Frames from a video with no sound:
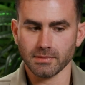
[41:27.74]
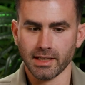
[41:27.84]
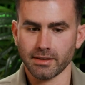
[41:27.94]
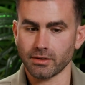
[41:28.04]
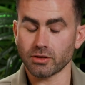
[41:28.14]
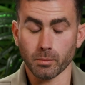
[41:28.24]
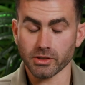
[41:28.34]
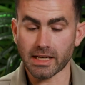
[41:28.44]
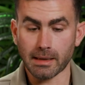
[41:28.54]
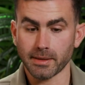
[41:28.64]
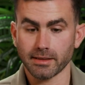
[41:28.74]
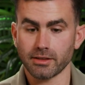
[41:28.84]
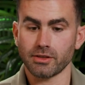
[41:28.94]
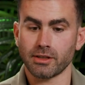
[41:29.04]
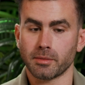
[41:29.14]
there's so much happening
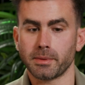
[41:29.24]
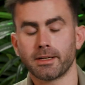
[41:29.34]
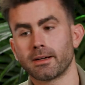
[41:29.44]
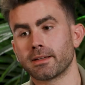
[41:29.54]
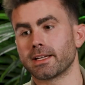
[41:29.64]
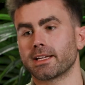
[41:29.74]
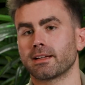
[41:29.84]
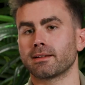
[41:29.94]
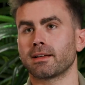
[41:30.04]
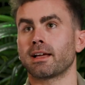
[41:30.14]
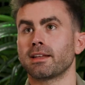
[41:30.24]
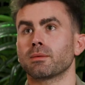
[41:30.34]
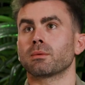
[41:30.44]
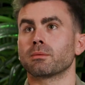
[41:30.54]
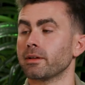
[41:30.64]
this year and beyond. Like, I
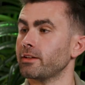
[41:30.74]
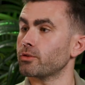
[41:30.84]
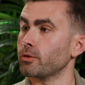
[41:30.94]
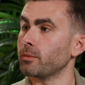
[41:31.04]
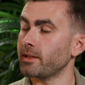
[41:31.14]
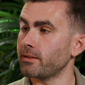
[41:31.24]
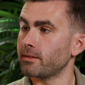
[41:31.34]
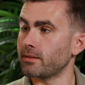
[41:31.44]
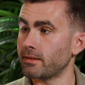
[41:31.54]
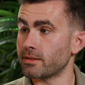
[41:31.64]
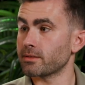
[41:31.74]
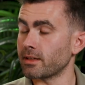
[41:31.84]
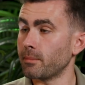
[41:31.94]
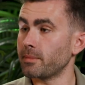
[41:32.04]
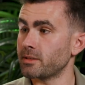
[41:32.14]
think what really drew me to this
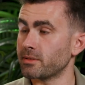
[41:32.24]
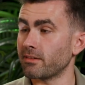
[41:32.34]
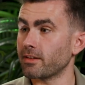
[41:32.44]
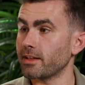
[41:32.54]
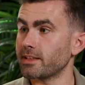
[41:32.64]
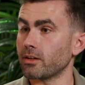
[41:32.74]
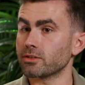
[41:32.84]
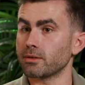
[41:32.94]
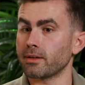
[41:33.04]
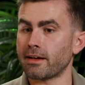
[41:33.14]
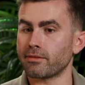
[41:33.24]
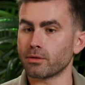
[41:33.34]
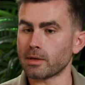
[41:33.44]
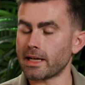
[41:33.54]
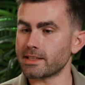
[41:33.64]
company specifically is they also have
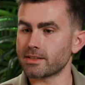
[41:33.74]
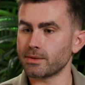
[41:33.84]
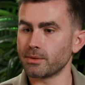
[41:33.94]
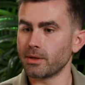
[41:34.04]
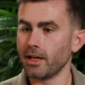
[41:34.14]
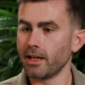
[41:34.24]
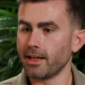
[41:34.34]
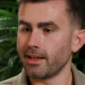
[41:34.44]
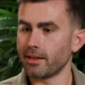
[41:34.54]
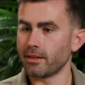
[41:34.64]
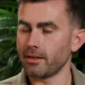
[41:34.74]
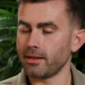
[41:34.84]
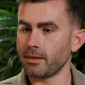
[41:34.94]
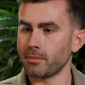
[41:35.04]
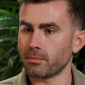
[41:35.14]
the rights to
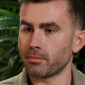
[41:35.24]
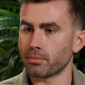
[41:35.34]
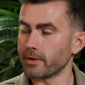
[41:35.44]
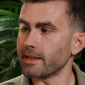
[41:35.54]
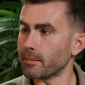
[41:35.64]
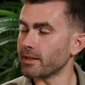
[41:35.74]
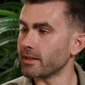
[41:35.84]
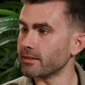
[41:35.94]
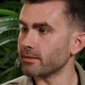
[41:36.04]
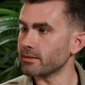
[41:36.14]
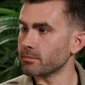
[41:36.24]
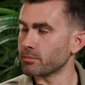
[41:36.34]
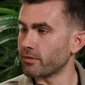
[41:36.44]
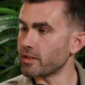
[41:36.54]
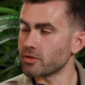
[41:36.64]
the preeminent
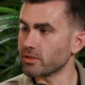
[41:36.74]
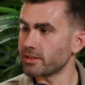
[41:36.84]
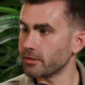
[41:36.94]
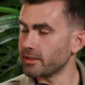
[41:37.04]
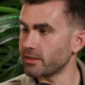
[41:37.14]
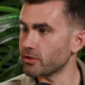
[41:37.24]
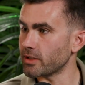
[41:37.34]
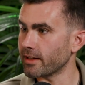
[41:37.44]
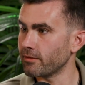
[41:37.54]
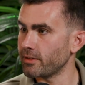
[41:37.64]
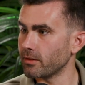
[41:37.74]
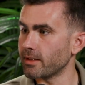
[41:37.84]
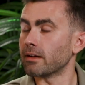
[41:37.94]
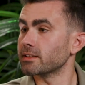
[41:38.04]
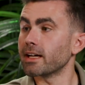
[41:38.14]
professional series in track and field
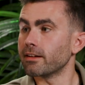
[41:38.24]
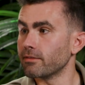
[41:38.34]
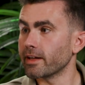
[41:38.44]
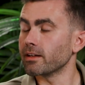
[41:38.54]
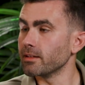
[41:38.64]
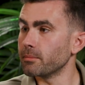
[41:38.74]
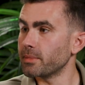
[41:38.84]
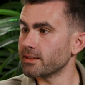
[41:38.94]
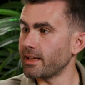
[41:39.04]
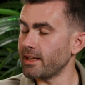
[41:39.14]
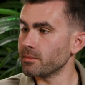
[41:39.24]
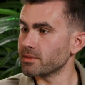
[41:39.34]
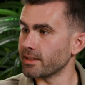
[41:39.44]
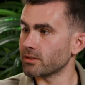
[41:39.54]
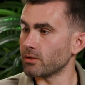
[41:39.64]
outside of like an Olympic
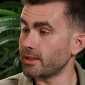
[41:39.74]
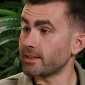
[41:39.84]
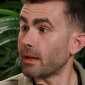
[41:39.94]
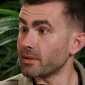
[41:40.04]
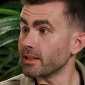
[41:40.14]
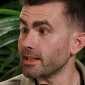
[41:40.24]
Games. Like it's called the Diamond